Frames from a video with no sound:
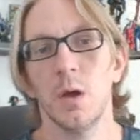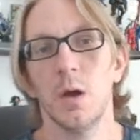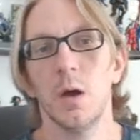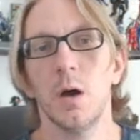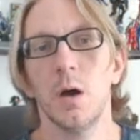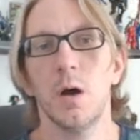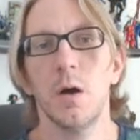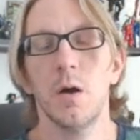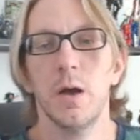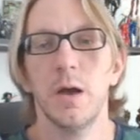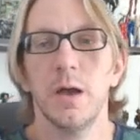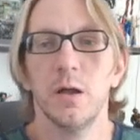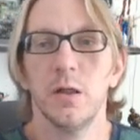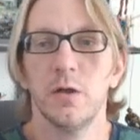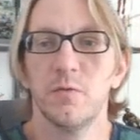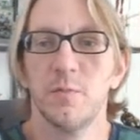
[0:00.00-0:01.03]
Alright,
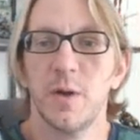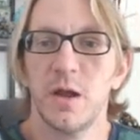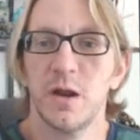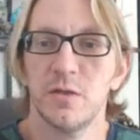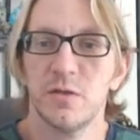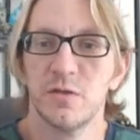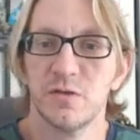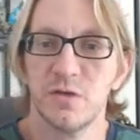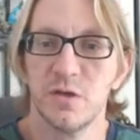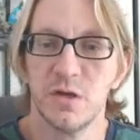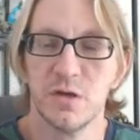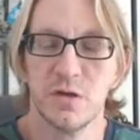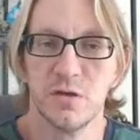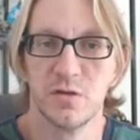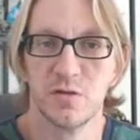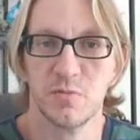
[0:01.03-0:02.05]
hello everybody, this
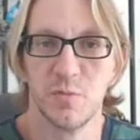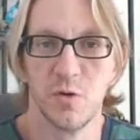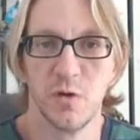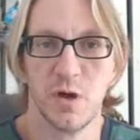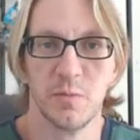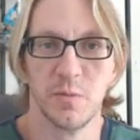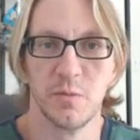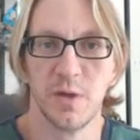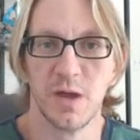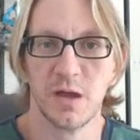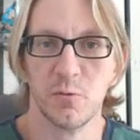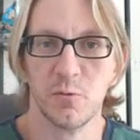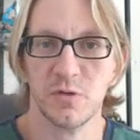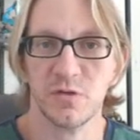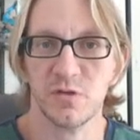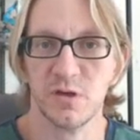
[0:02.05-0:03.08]
is beau-hindman back
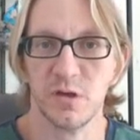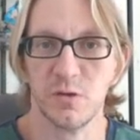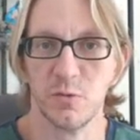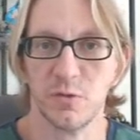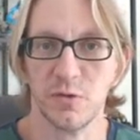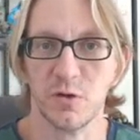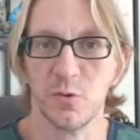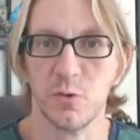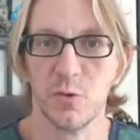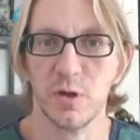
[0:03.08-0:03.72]
once again with I'm